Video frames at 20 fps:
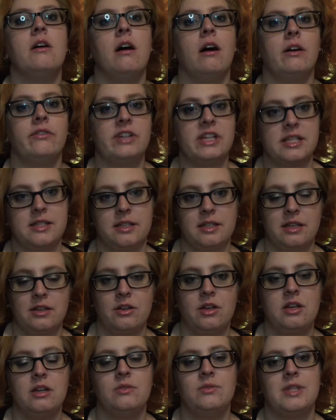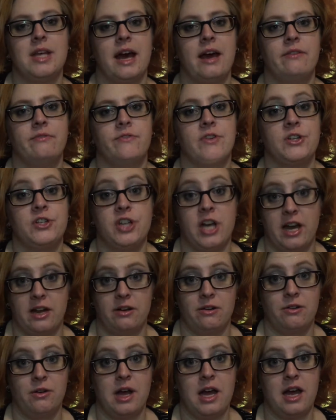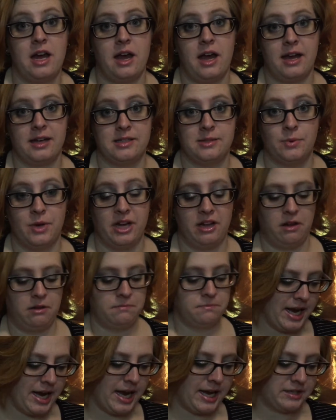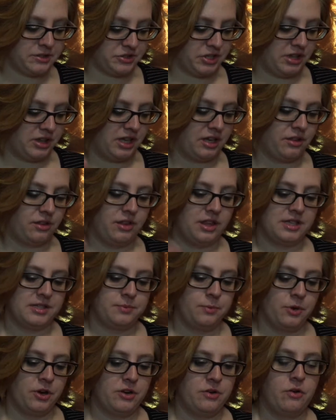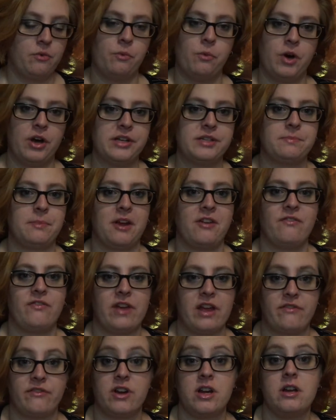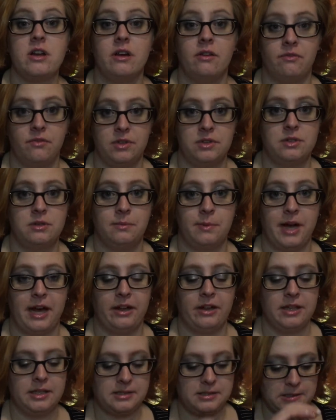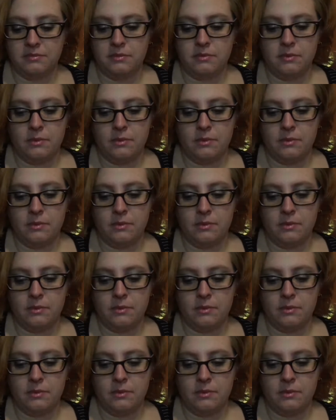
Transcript: Obviously, you can use that for shadow as well. I actually think this one was my favorite of the two palettes.